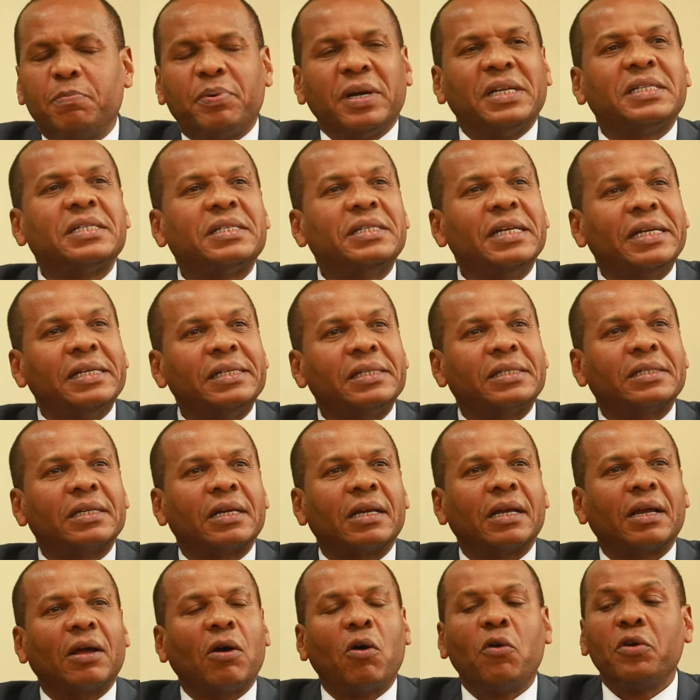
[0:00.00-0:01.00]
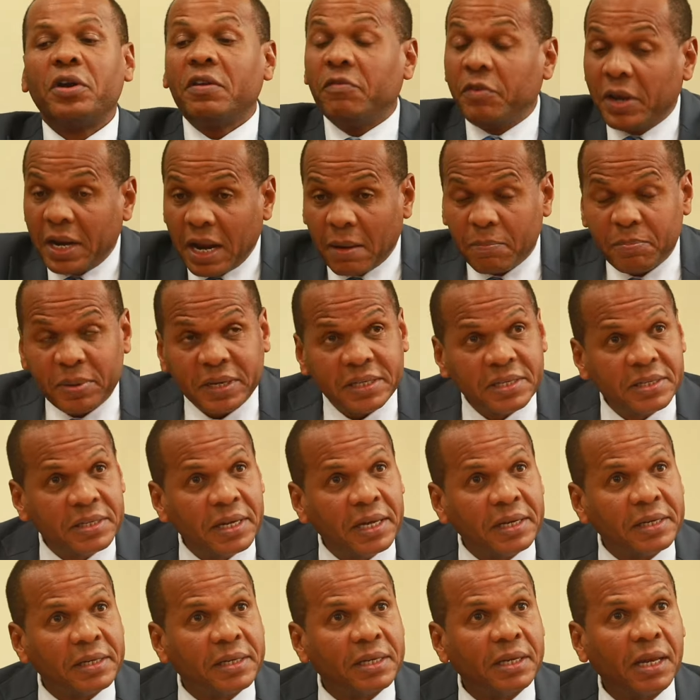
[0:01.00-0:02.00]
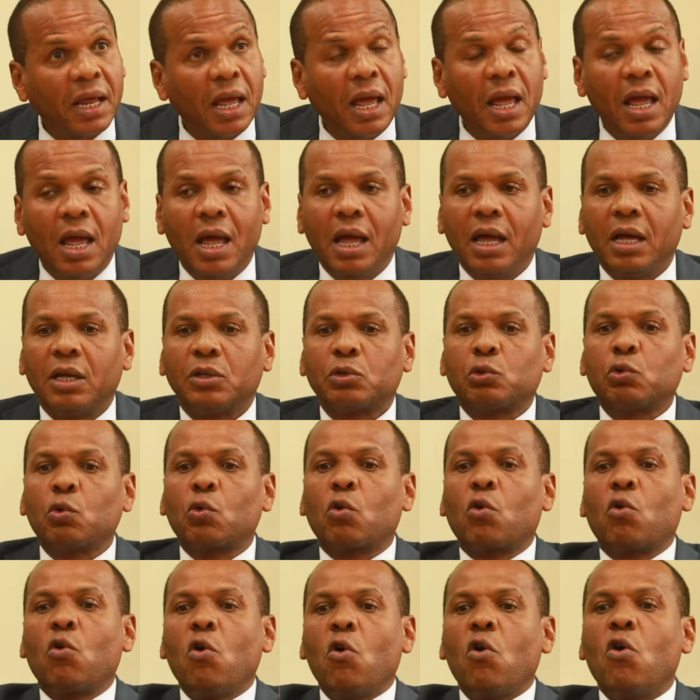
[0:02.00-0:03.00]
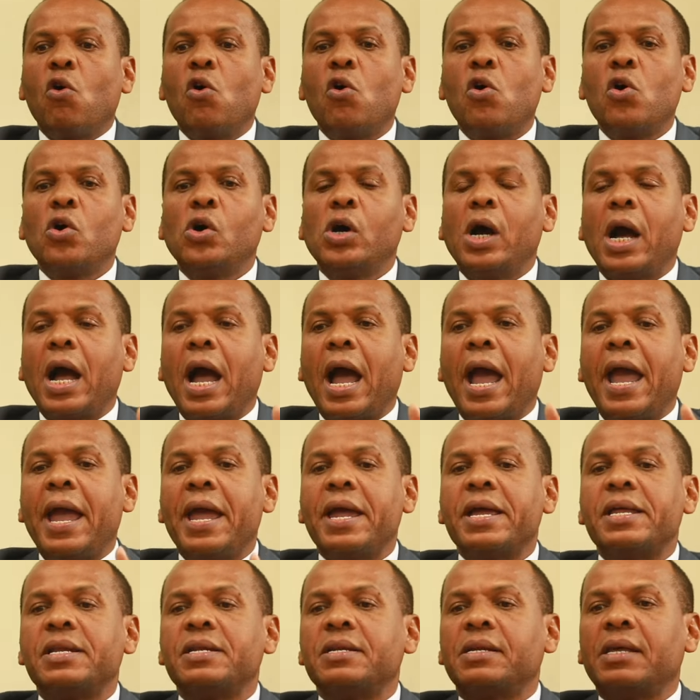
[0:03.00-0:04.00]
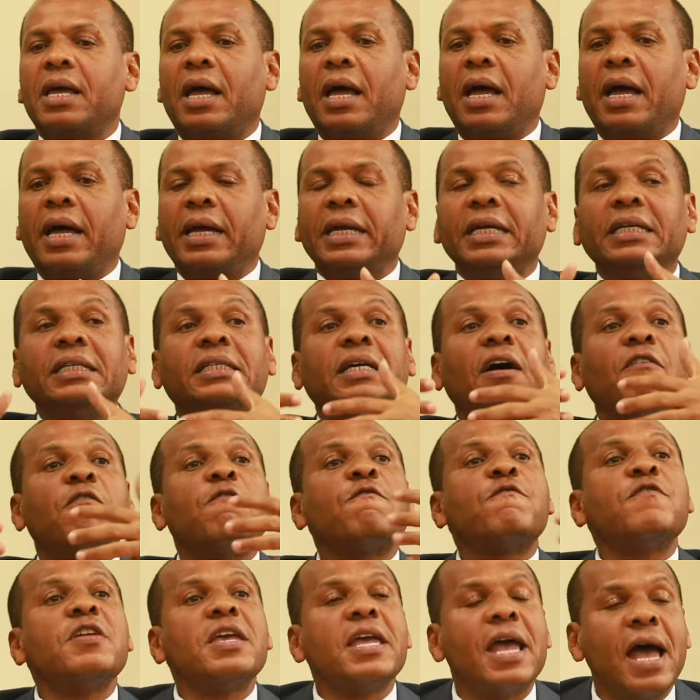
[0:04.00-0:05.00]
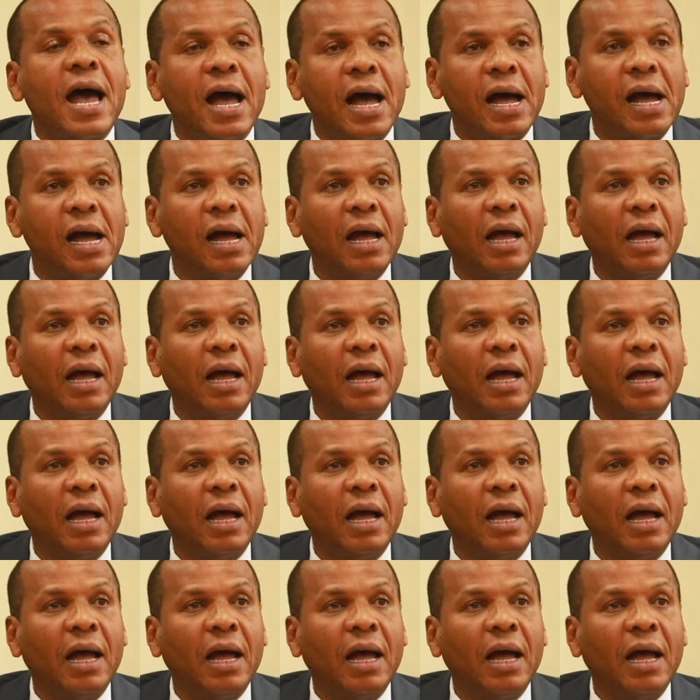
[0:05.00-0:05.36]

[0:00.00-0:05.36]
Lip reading: president or even a president to go and interfere